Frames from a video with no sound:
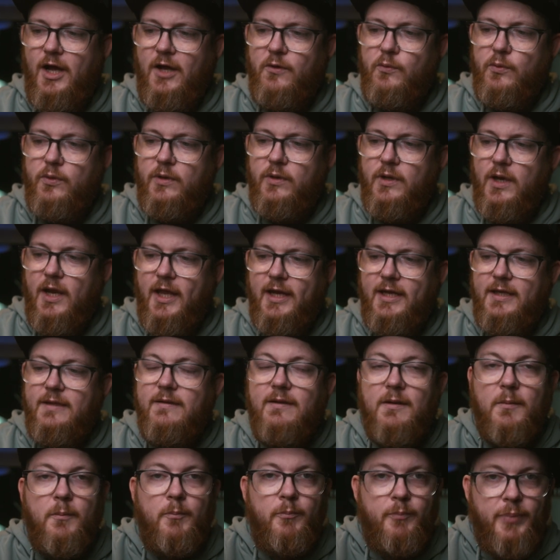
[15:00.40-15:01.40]
I would like
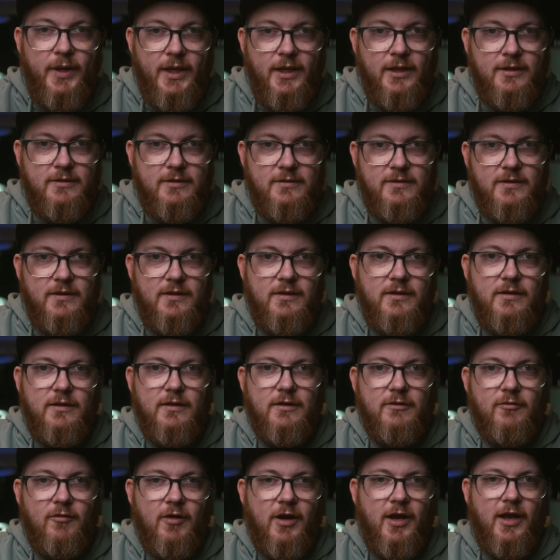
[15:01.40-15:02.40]
the ability,
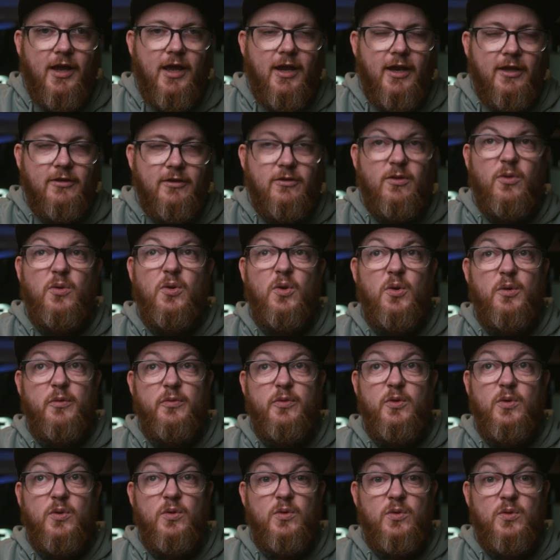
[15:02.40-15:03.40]
right? And I don't know
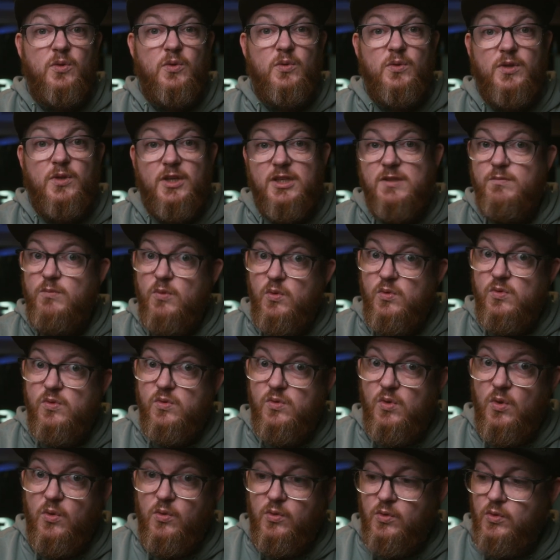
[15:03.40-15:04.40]
if you can do this, Muso
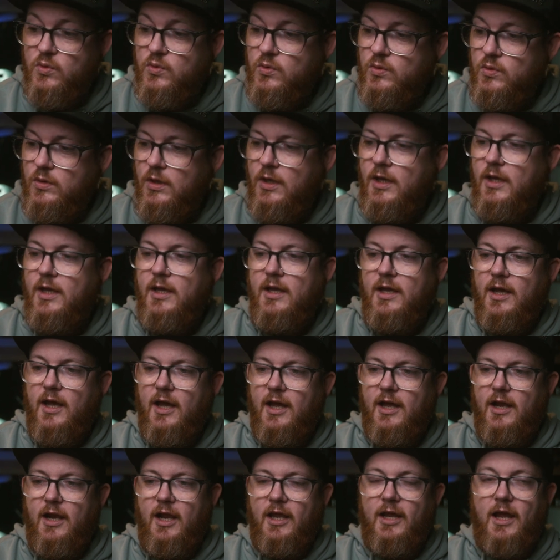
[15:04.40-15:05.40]
Toku.
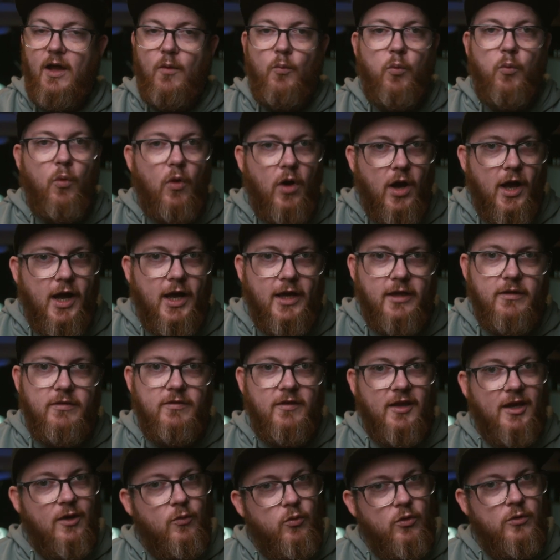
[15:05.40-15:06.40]
Like, what I
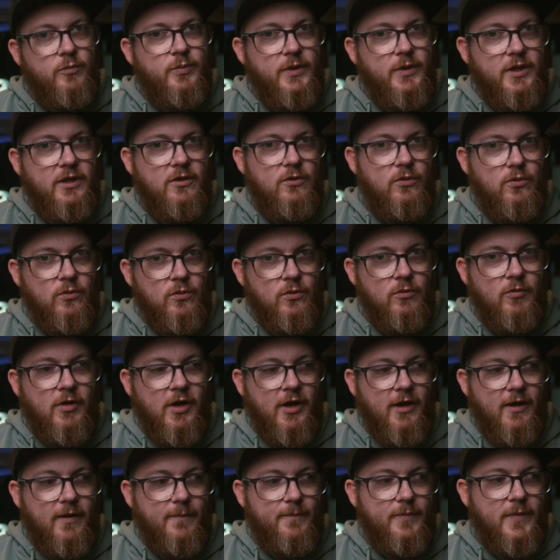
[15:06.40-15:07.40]
think would be cool,
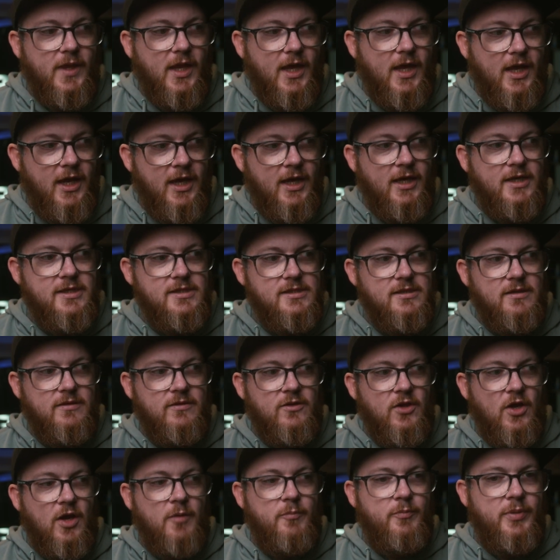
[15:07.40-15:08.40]
right, is
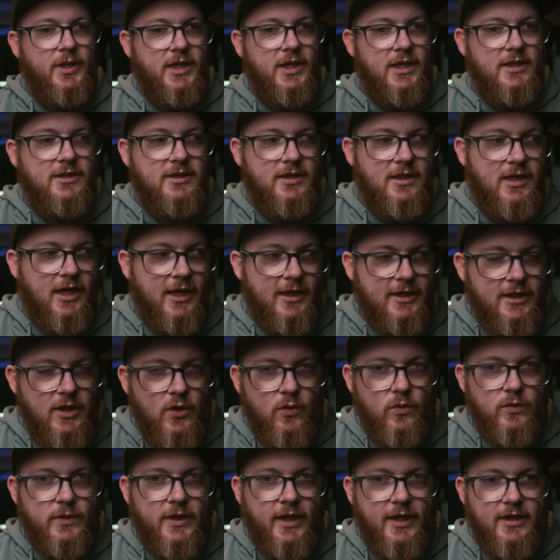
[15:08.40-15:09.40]
the ability, like the
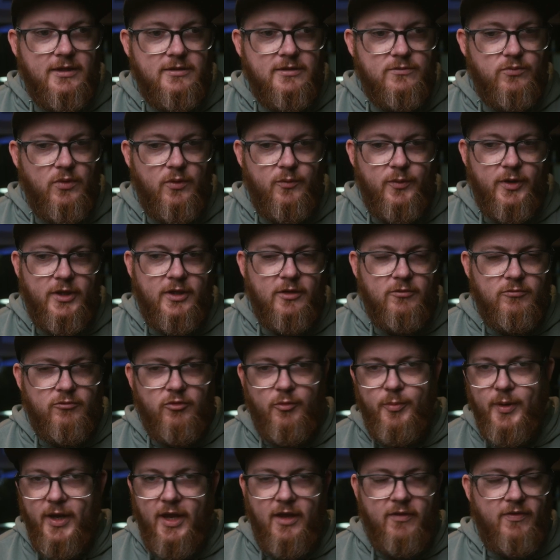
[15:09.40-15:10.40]
old days, where we can
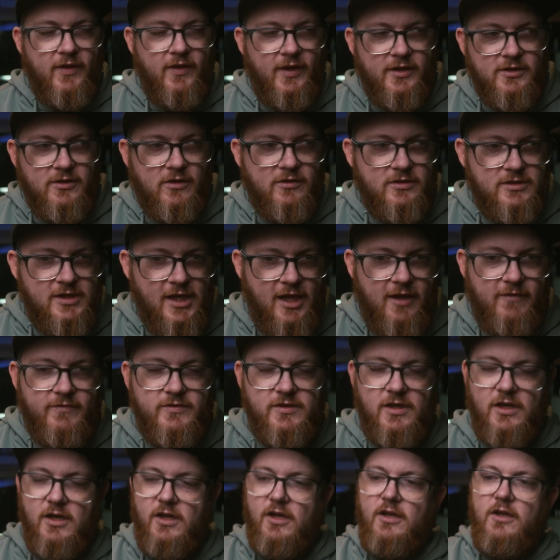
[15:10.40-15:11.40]
repair things ourselves.